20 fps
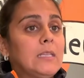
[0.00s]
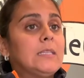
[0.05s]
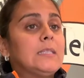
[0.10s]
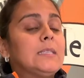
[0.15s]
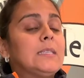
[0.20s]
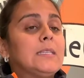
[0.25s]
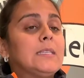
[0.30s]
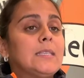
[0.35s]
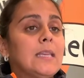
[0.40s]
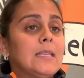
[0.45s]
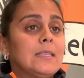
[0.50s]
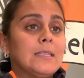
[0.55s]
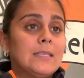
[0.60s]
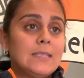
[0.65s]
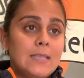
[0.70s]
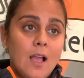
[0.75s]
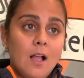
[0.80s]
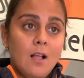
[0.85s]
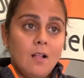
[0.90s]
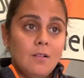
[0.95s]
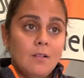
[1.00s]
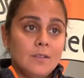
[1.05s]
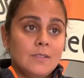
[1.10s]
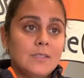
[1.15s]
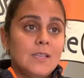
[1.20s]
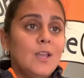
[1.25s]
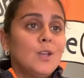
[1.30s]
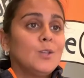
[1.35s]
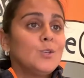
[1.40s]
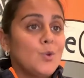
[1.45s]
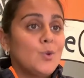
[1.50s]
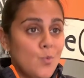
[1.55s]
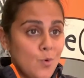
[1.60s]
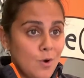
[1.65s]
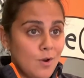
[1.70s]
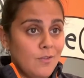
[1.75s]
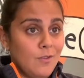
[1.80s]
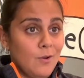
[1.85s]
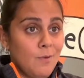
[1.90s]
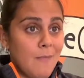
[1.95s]
to send cells to
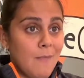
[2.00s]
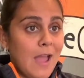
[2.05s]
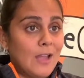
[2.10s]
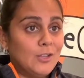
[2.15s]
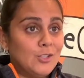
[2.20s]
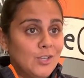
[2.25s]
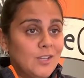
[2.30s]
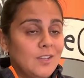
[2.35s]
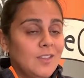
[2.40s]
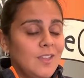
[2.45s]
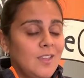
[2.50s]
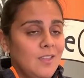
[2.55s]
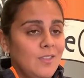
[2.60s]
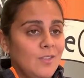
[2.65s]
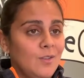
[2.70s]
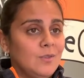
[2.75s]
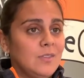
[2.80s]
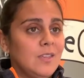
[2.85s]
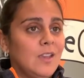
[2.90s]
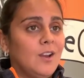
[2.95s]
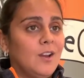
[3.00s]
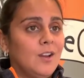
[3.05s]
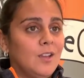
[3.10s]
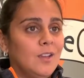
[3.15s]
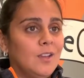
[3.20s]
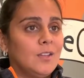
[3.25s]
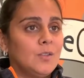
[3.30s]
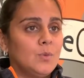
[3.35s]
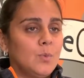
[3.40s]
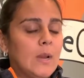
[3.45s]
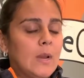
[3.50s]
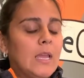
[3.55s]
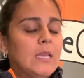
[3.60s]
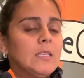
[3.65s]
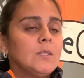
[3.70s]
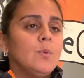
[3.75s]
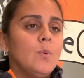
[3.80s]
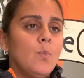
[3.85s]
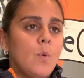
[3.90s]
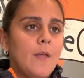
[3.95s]
work their magic in those areas, right?
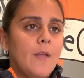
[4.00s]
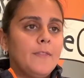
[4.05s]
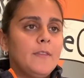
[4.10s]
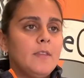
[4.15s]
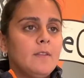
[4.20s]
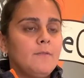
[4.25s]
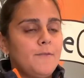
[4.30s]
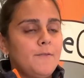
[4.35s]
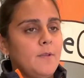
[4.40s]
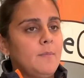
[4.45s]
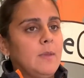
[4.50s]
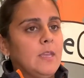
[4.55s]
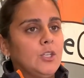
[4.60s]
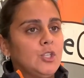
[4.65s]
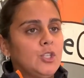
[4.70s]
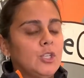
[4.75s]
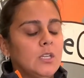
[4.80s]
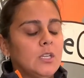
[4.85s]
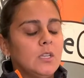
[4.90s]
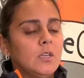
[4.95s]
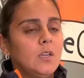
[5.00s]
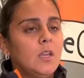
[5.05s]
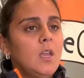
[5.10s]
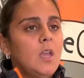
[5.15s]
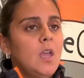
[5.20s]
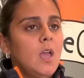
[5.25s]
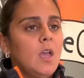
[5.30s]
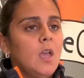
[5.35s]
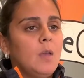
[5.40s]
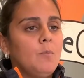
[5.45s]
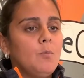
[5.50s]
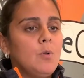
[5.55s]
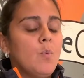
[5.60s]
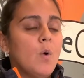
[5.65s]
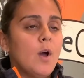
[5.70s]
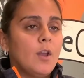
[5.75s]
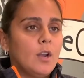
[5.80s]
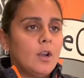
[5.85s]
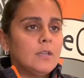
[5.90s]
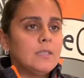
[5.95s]
So we want the inflammation and we
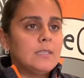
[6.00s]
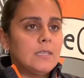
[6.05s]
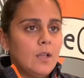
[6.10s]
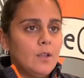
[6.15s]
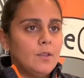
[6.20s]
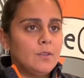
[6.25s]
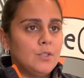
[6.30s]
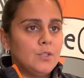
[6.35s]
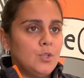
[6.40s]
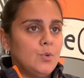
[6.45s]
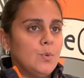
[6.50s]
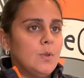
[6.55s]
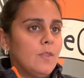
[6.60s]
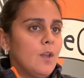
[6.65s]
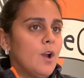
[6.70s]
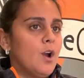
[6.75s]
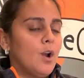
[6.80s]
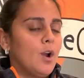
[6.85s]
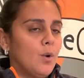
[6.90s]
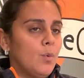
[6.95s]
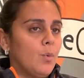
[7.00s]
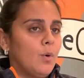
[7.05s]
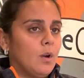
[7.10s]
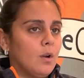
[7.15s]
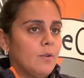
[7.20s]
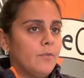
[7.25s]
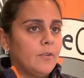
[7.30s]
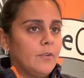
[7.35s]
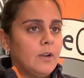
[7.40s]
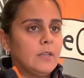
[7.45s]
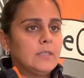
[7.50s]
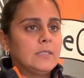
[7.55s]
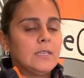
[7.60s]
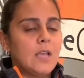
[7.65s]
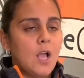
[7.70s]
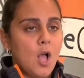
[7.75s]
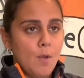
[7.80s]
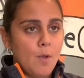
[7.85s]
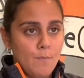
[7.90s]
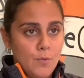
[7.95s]
want our cells doing the hard work for us to
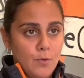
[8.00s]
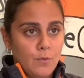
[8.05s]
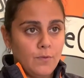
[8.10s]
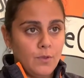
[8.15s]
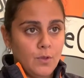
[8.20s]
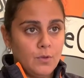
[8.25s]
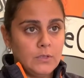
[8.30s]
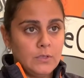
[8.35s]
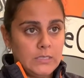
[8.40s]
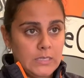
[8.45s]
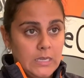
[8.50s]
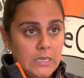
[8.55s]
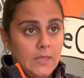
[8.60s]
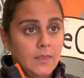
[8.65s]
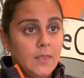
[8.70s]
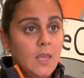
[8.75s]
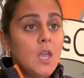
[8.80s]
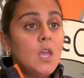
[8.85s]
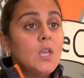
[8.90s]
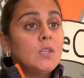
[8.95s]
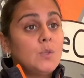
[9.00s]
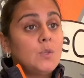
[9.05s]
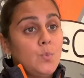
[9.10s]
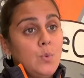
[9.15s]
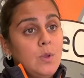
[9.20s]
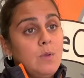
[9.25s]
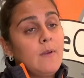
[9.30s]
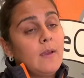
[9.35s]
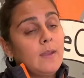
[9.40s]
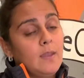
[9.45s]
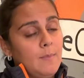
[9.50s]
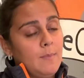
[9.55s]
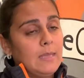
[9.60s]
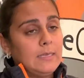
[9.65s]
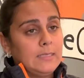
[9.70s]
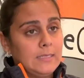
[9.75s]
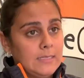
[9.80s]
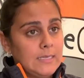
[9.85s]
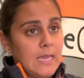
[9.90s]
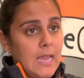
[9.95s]
help move those teeth. So we recommend
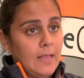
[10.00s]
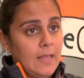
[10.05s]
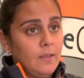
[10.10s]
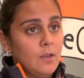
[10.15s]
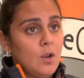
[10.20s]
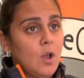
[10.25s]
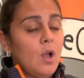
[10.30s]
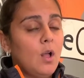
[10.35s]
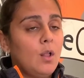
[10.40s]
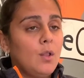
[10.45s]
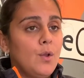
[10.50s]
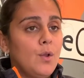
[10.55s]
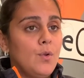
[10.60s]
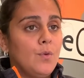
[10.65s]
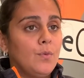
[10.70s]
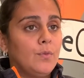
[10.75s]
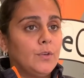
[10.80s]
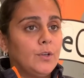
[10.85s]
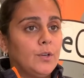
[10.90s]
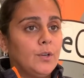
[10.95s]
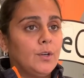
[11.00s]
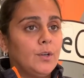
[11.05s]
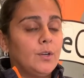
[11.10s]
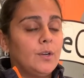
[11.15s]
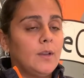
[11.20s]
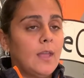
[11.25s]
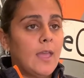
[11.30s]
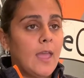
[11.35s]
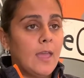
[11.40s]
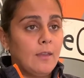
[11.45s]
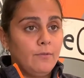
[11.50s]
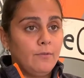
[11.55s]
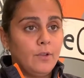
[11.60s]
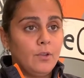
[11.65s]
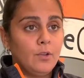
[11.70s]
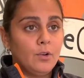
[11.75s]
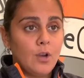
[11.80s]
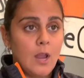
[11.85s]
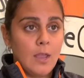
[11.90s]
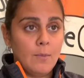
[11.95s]
Tylenol over Advil
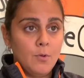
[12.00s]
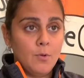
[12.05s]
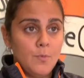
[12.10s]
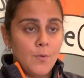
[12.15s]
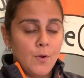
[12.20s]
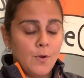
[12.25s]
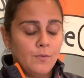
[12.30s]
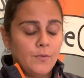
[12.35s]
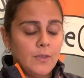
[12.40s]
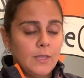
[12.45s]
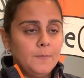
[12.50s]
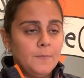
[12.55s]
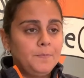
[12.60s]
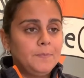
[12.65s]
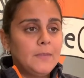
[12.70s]
or ibuprofen.